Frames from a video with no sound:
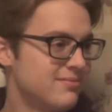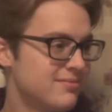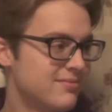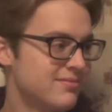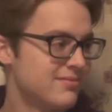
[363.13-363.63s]

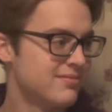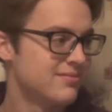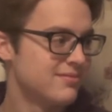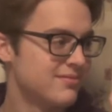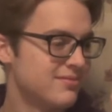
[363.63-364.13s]

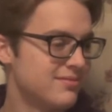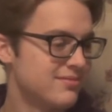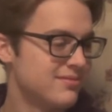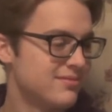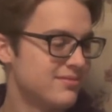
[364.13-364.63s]

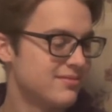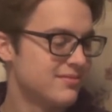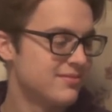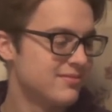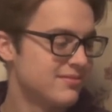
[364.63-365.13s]

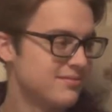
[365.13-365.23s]
(silent)